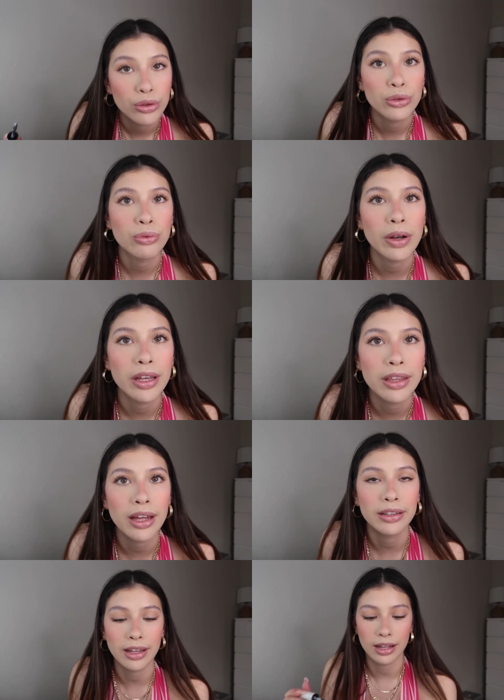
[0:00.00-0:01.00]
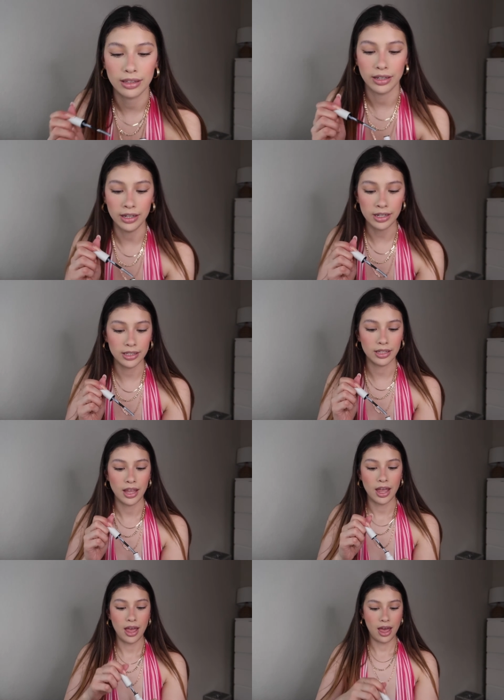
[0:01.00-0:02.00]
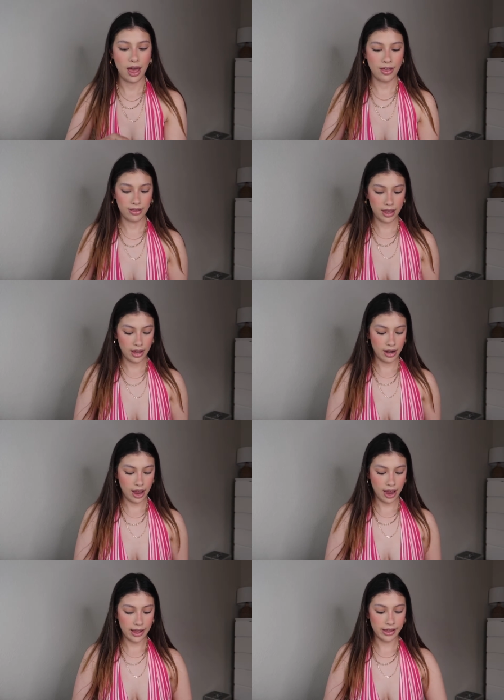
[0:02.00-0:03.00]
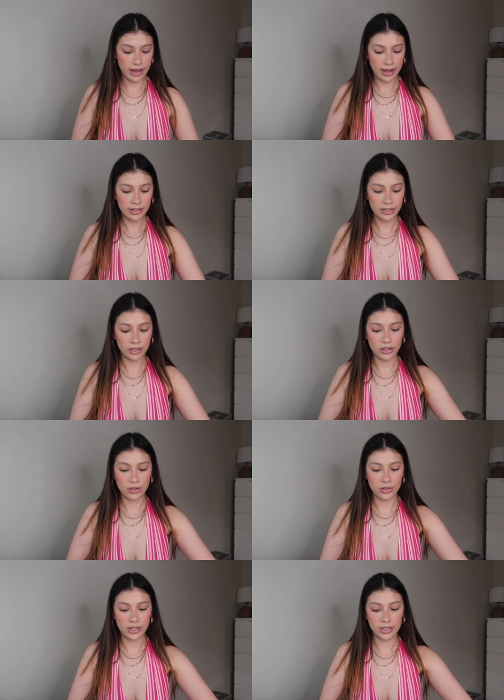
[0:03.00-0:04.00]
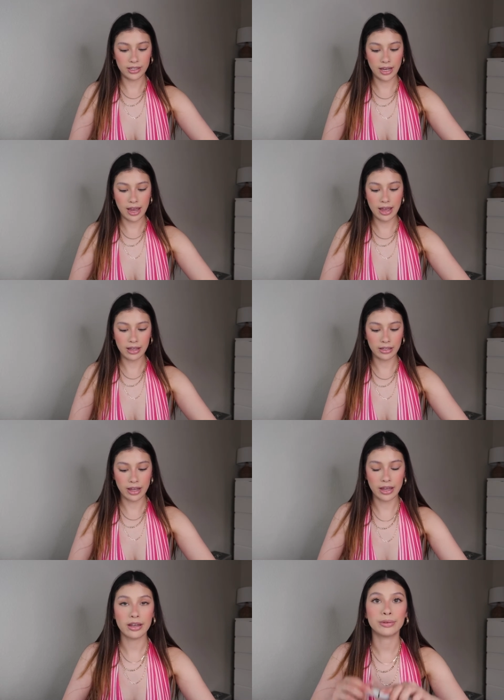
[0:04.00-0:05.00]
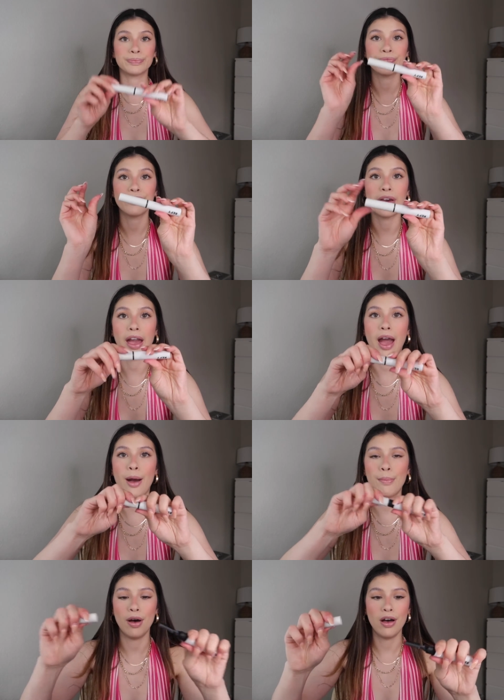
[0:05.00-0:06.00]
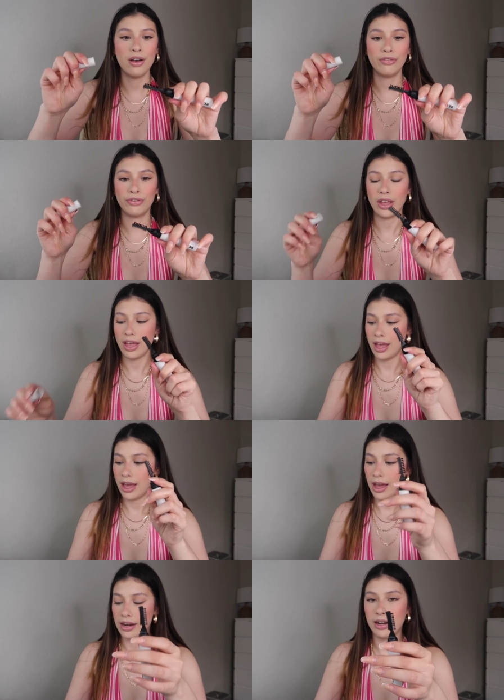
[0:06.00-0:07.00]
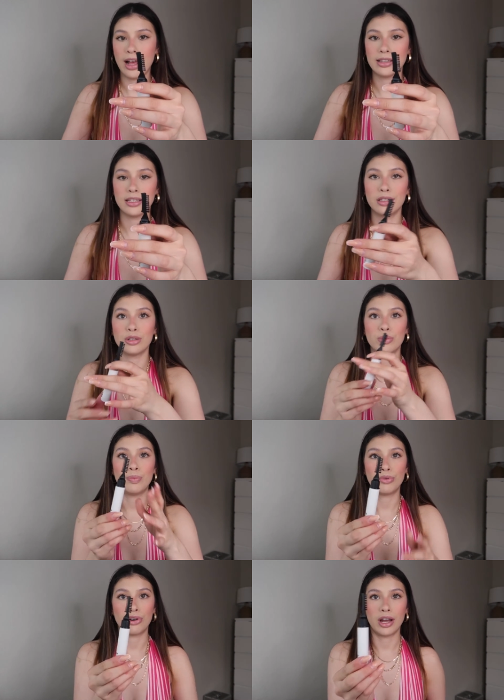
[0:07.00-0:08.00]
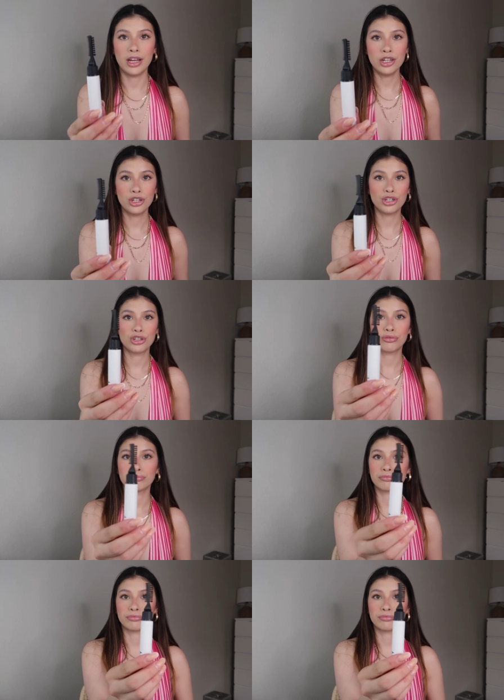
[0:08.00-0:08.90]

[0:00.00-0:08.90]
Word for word: the way that that looks. And then I guess you just take like the cap off and it has a little brush